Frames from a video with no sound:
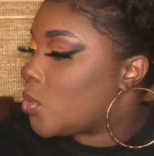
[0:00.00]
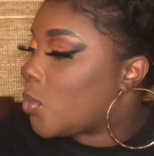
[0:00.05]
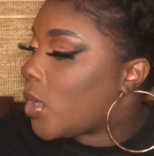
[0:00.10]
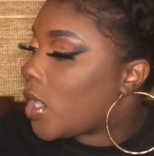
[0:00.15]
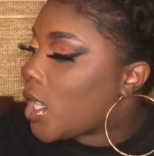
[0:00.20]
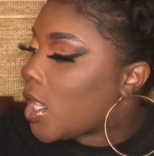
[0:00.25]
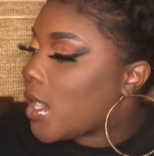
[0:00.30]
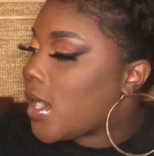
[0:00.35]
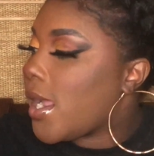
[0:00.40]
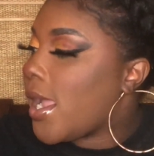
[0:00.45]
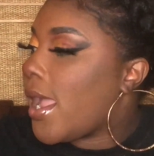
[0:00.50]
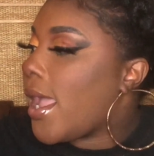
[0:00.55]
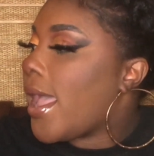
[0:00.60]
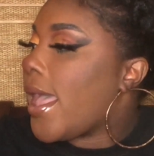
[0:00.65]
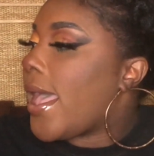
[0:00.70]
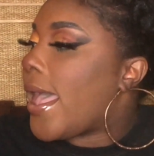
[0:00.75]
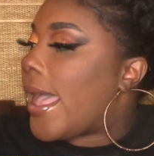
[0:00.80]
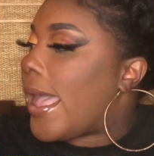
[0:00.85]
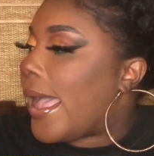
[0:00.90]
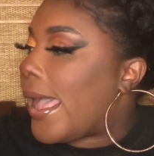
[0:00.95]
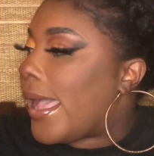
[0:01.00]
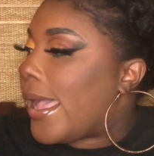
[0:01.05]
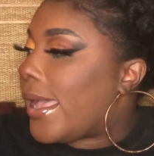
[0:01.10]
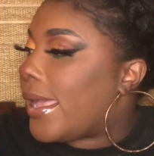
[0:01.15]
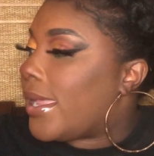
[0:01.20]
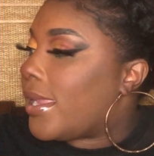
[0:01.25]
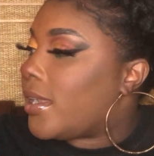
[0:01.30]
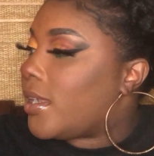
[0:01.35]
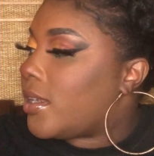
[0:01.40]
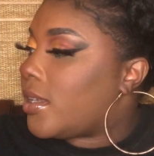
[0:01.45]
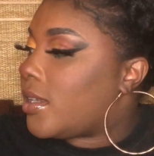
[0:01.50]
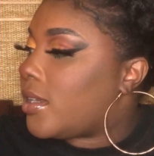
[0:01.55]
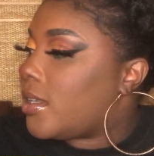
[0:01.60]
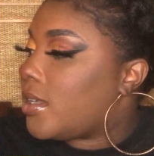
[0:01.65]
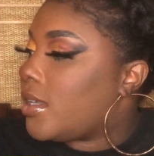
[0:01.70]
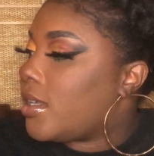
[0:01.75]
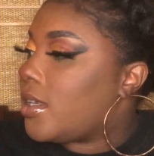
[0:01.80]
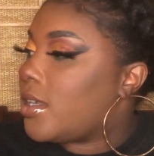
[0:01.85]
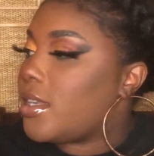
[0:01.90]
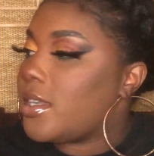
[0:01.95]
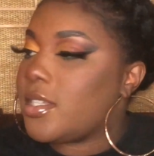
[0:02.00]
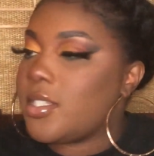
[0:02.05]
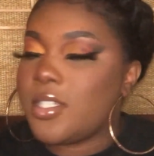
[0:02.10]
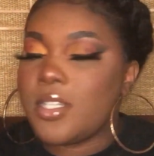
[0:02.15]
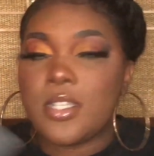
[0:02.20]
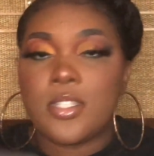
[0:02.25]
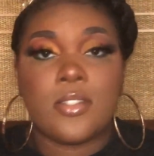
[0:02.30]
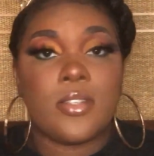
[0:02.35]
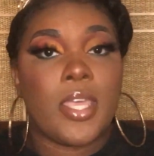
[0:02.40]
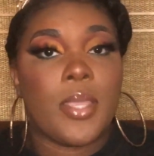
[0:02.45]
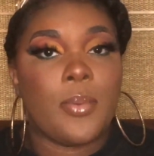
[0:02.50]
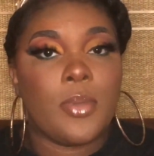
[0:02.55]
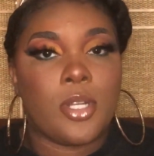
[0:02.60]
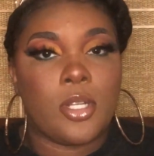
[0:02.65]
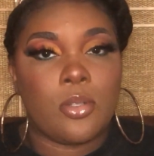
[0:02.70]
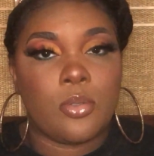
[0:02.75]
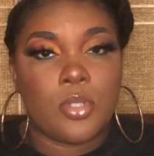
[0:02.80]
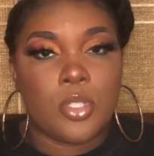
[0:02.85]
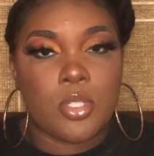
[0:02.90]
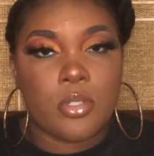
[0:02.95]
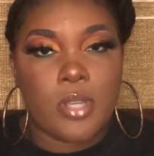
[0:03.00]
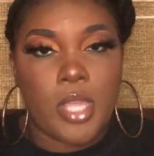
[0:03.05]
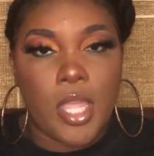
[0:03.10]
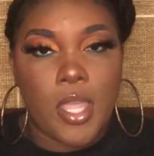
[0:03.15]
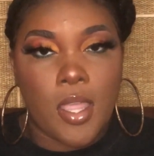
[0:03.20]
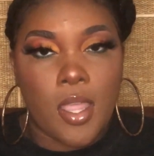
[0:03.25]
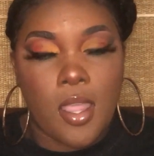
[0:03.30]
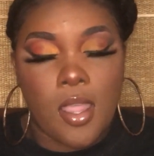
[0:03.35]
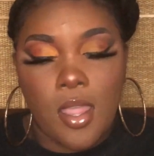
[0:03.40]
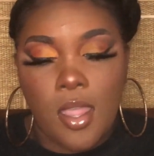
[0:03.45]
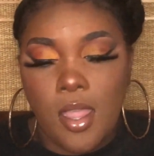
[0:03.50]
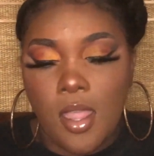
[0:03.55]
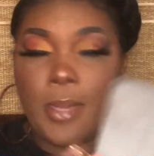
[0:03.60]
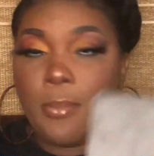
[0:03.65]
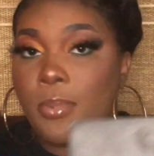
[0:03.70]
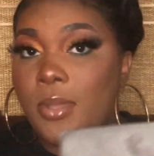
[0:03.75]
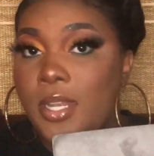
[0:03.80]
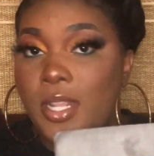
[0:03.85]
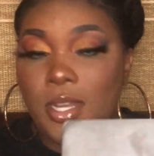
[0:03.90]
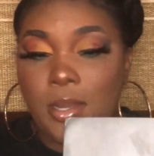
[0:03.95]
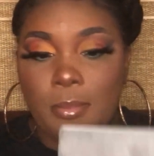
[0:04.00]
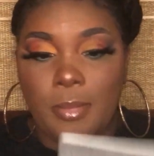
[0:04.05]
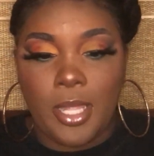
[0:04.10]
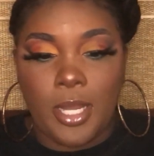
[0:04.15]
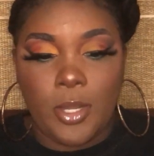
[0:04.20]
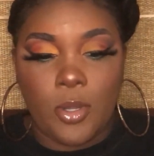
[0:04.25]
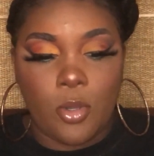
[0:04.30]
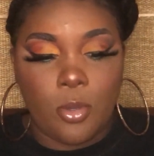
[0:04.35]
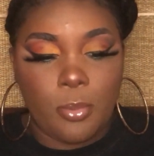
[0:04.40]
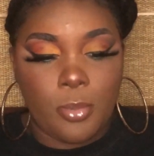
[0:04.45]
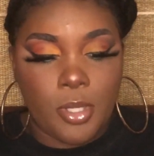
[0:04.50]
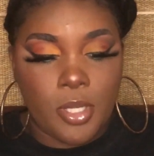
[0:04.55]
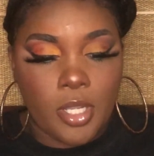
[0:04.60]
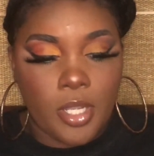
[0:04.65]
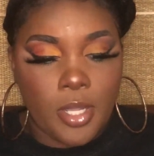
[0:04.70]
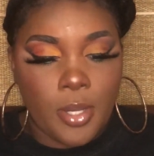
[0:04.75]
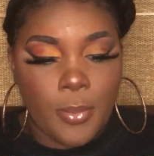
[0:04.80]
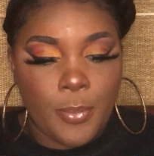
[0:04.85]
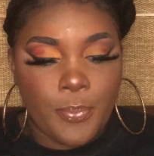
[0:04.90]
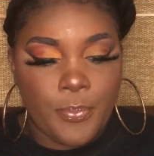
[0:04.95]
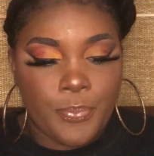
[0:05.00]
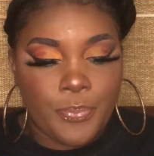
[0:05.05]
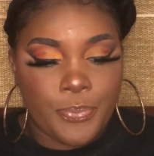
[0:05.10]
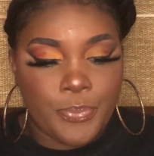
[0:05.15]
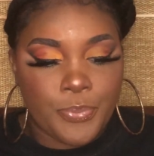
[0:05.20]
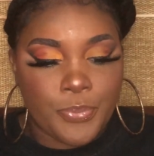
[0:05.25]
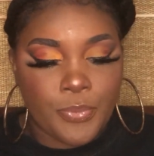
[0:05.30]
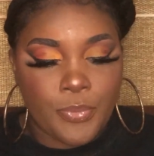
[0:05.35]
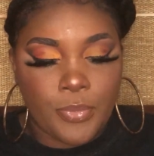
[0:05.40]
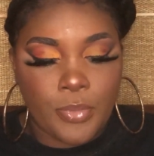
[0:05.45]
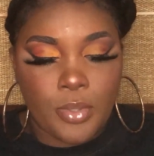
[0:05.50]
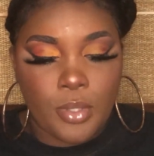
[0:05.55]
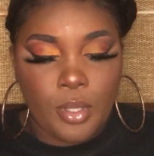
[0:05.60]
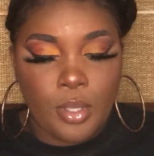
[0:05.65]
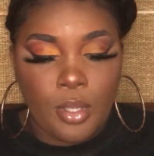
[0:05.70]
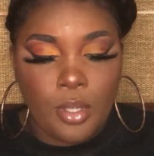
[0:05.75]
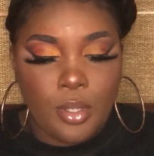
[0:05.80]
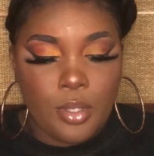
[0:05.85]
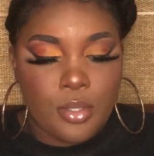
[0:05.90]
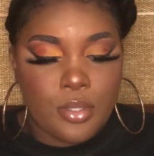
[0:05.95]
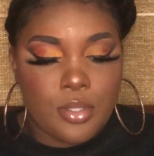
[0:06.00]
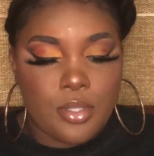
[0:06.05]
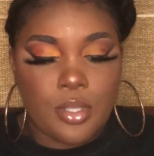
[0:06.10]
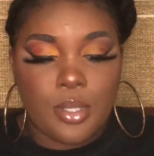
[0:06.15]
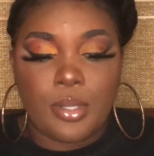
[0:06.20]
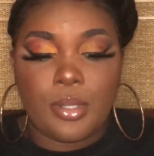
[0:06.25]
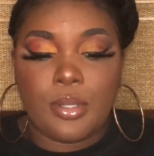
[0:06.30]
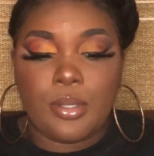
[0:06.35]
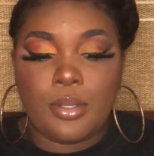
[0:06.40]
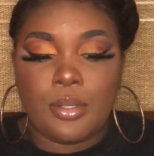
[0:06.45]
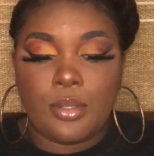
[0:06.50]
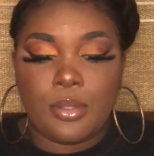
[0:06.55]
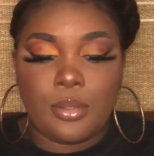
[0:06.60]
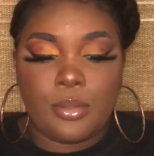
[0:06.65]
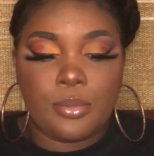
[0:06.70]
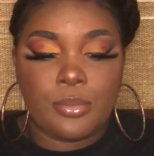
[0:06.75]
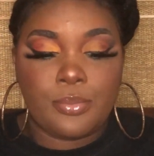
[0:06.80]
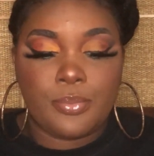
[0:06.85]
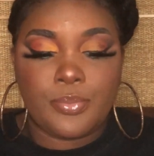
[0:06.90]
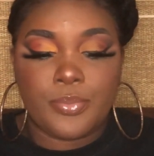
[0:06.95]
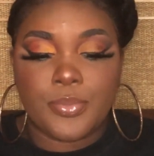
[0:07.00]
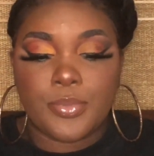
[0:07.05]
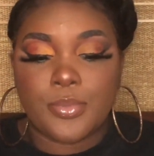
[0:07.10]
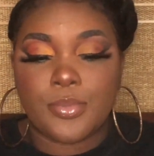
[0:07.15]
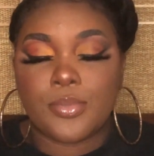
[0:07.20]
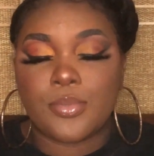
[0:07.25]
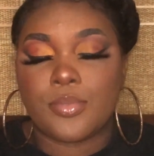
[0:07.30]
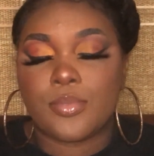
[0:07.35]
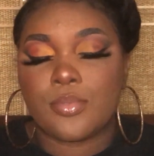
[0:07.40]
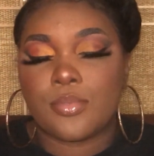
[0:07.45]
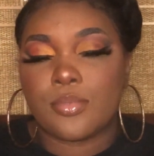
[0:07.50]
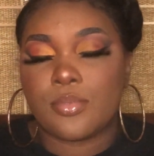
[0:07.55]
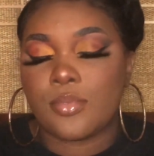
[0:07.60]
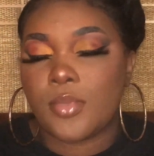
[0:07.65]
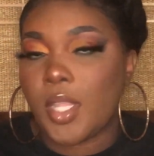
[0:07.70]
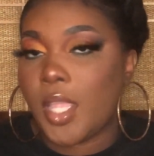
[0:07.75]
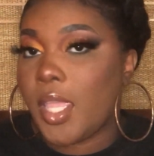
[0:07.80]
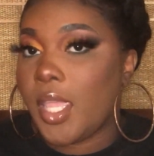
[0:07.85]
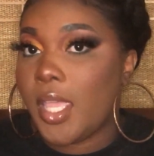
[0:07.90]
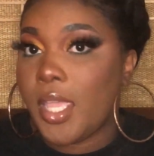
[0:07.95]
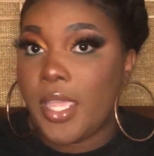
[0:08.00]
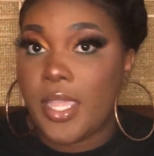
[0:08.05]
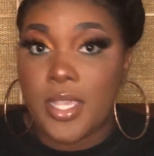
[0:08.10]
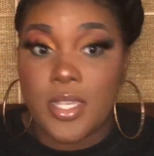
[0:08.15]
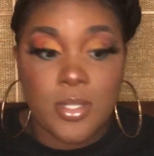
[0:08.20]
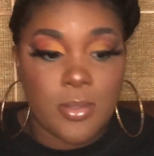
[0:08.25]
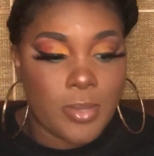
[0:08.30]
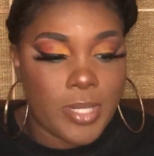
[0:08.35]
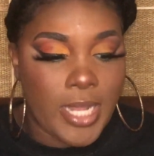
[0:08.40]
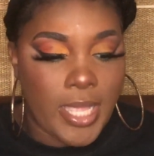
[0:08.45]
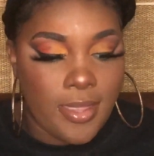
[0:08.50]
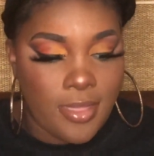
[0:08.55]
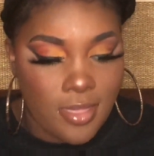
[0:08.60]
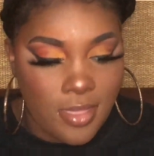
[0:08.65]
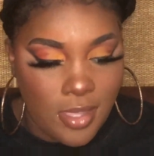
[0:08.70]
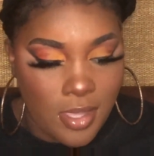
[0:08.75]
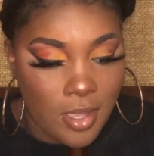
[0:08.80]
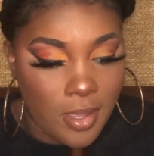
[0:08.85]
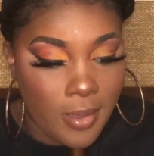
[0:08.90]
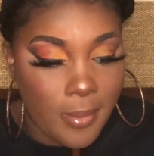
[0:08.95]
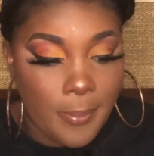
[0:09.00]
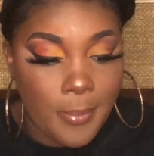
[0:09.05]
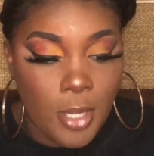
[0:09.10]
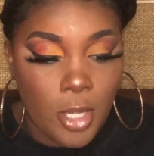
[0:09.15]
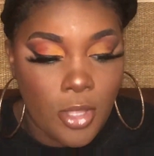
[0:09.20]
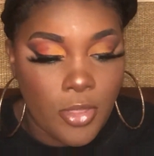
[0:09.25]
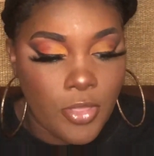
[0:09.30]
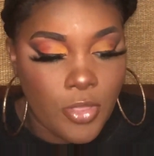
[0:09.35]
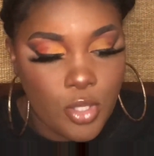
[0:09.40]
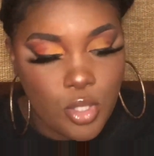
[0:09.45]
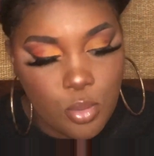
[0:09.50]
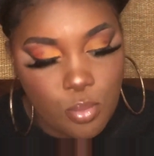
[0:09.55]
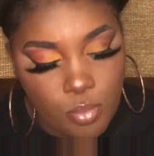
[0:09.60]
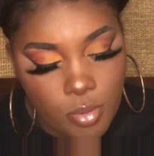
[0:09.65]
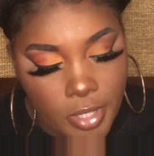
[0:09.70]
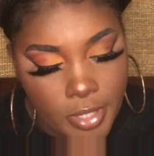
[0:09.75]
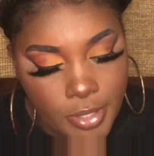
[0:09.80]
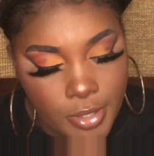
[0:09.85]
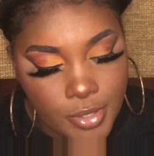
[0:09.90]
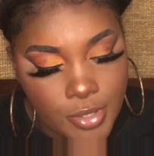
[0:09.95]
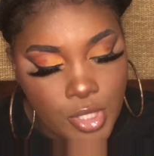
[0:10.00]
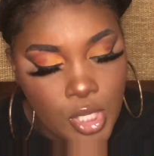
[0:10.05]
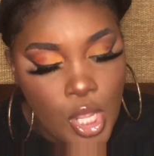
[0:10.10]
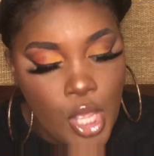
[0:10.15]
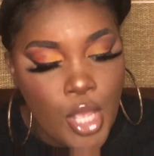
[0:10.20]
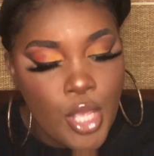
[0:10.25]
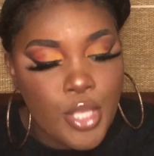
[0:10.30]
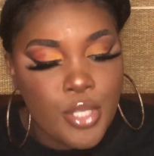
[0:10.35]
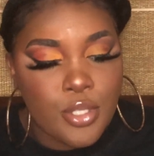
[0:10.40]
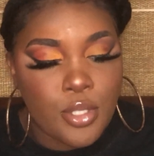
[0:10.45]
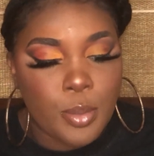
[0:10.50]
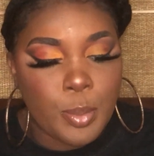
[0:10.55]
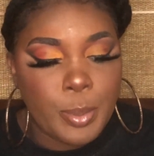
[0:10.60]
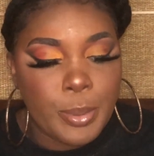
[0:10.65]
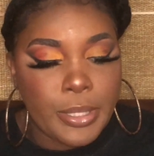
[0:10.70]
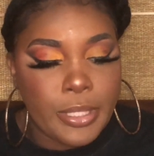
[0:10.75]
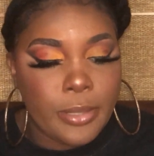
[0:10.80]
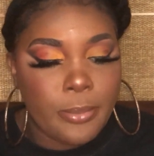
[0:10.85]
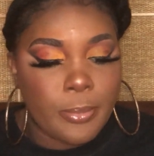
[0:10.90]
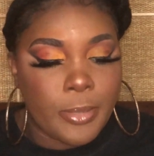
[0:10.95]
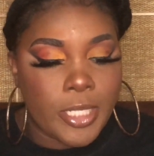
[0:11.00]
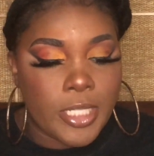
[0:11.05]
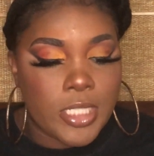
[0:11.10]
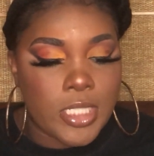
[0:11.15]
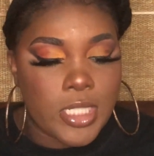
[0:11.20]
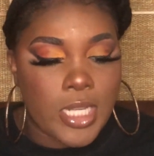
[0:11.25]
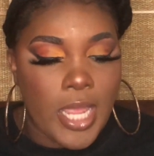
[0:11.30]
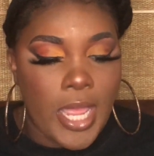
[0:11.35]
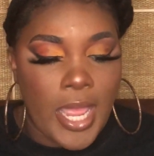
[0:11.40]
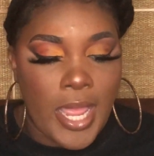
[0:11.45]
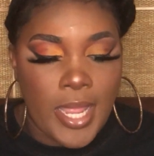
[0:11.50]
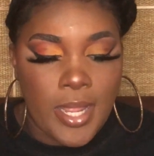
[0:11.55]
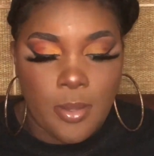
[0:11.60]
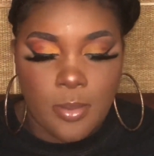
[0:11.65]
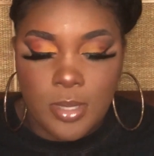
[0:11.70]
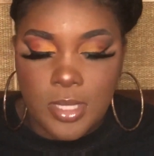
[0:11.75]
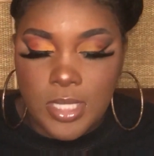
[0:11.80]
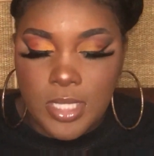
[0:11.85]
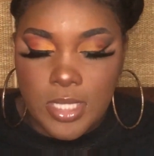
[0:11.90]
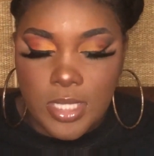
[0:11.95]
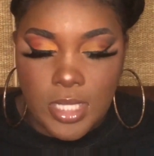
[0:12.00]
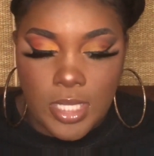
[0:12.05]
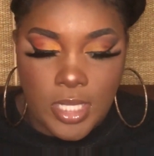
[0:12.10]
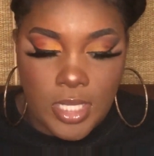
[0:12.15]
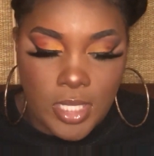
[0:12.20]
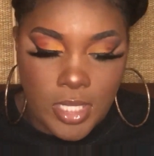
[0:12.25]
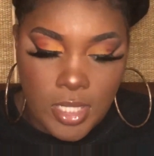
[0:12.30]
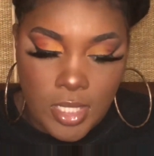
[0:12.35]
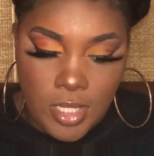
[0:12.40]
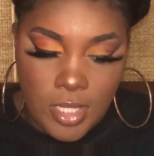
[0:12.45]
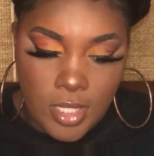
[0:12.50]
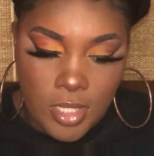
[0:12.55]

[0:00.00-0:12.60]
were. And just so I wouldn't lose track, I put it in my notebook. So here's what I think about this product. So pretty much I would say